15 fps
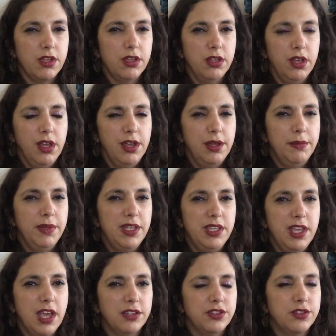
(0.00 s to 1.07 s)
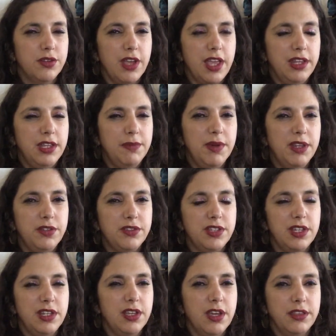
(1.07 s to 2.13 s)
Yeah, so anybody who's
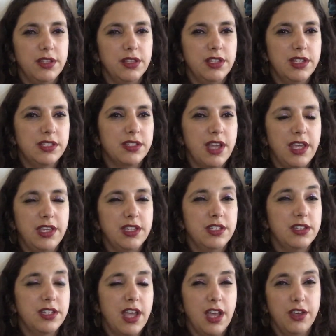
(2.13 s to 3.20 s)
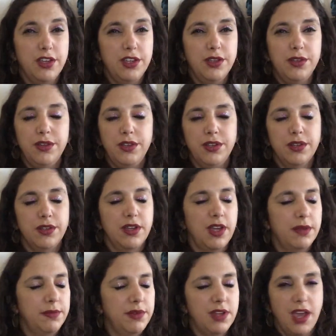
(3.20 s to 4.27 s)
getting on the list, I can tell you,
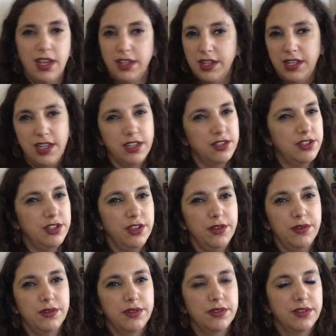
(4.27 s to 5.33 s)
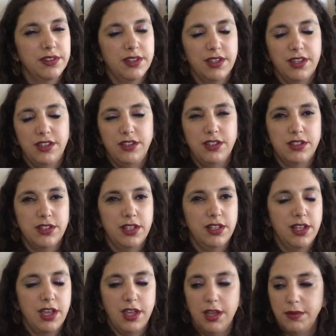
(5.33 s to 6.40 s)
I'm not going to get to you. I just
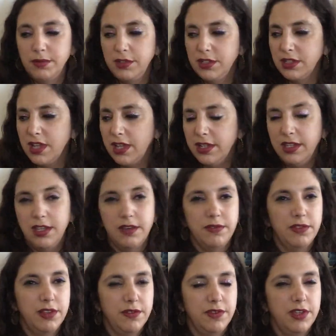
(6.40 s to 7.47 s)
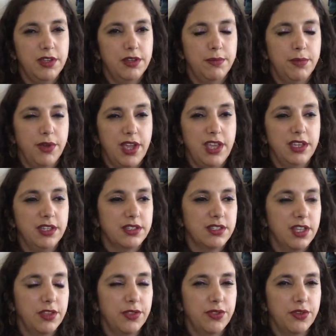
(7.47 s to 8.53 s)
kind of give Livia a break. It's
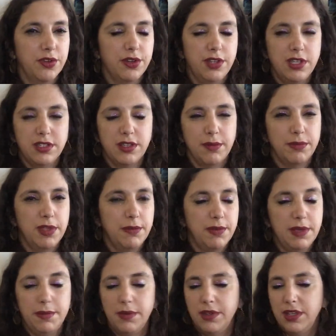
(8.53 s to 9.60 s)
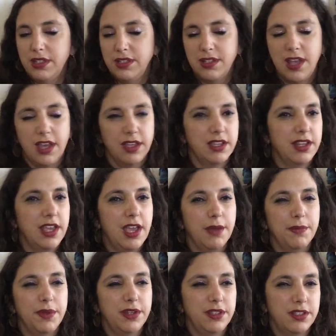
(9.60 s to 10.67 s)
like 30 something people. It's not going to
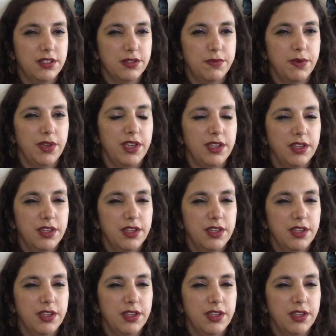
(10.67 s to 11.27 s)
happen at this point.